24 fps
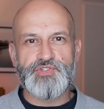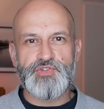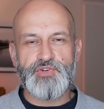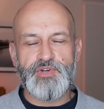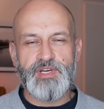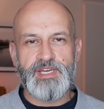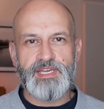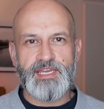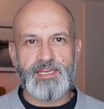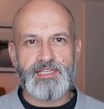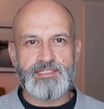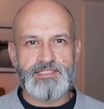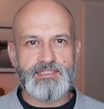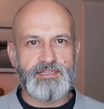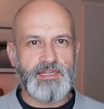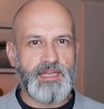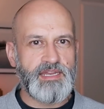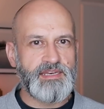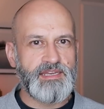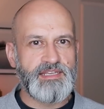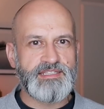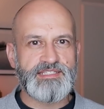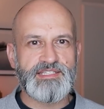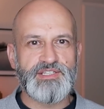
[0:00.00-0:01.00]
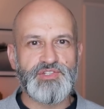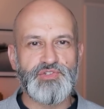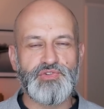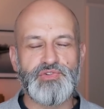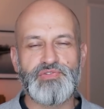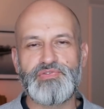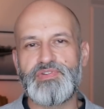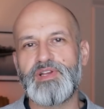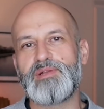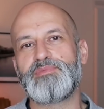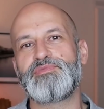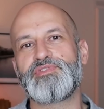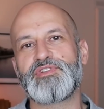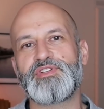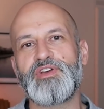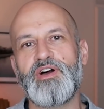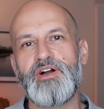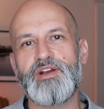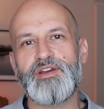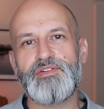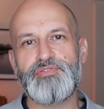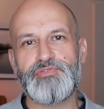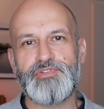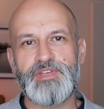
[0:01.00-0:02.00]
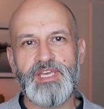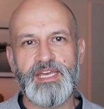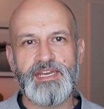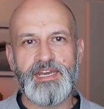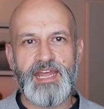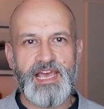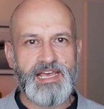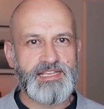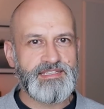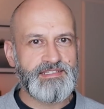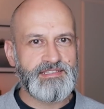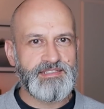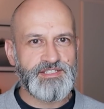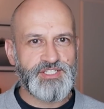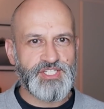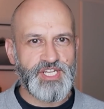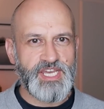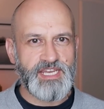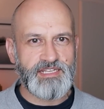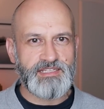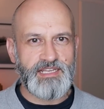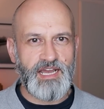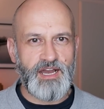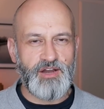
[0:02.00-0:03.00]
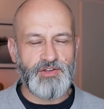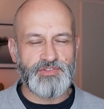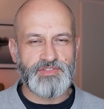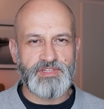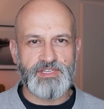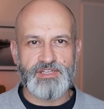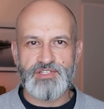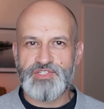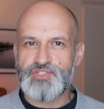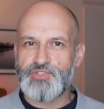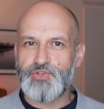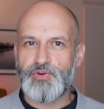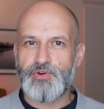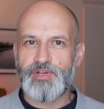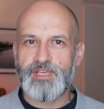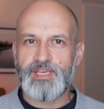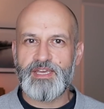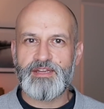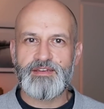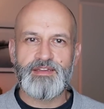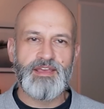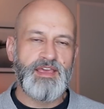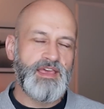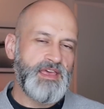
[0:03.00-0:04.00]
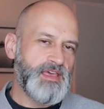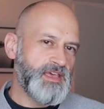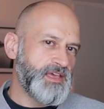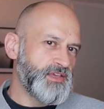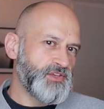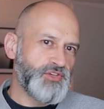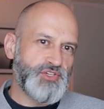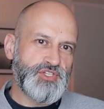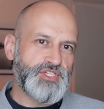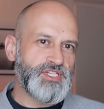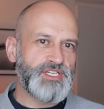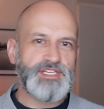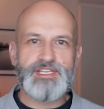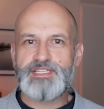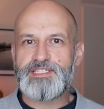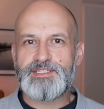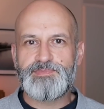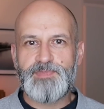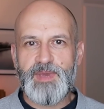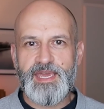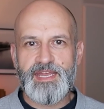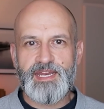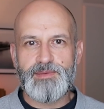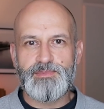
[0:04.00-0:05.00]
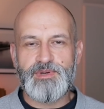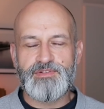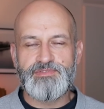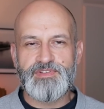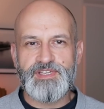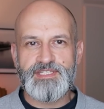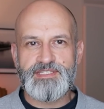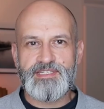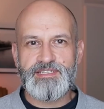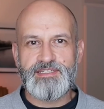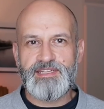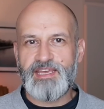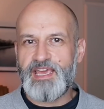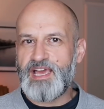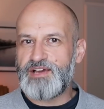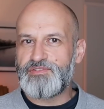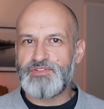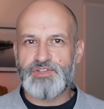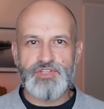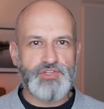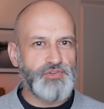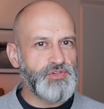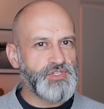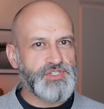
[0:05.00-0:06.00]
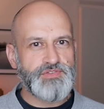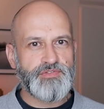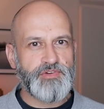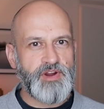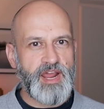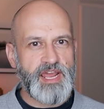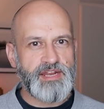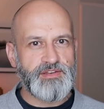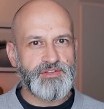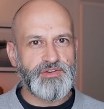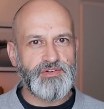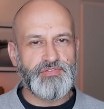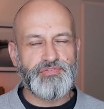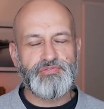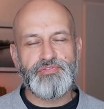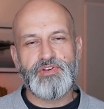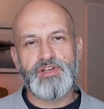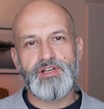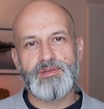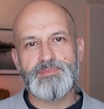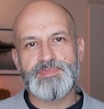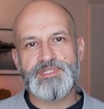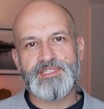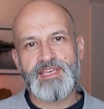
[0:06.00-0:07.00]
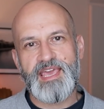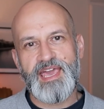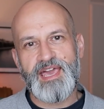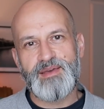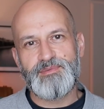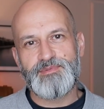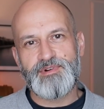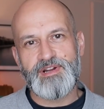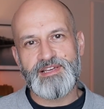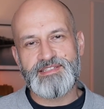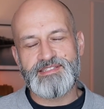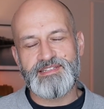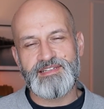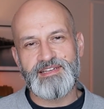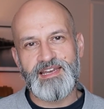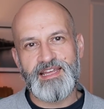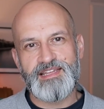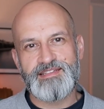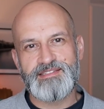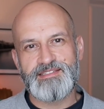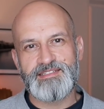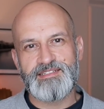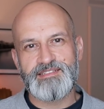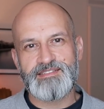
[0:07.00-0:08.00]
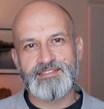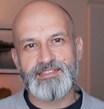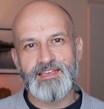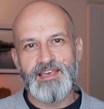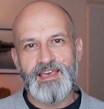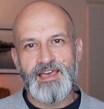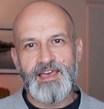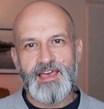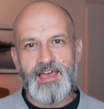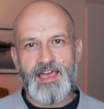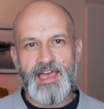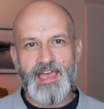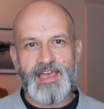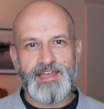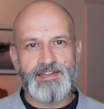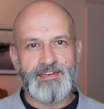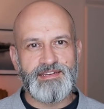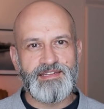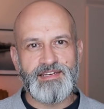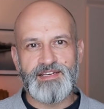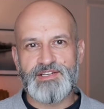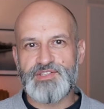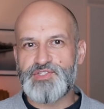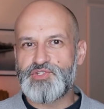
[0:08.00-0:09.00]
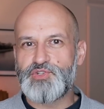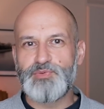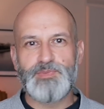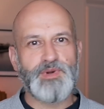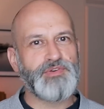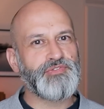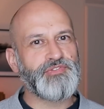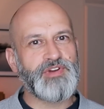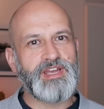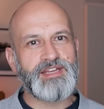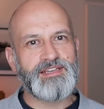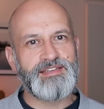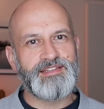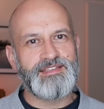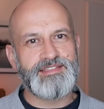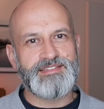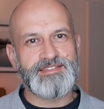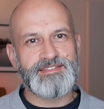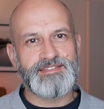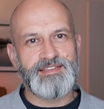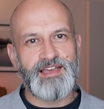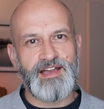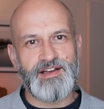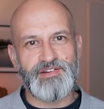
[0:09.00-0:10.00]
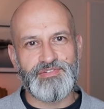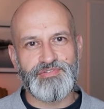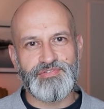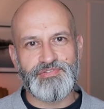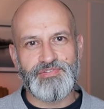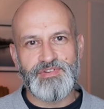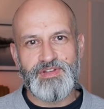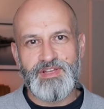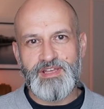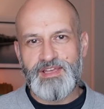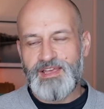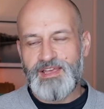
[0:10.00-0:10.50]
Zurich and is into film photography and hasn't checked out their store yet, you should just pay them a visit. They have a huge variety of films, cameras and lenses, and super friendly stuff.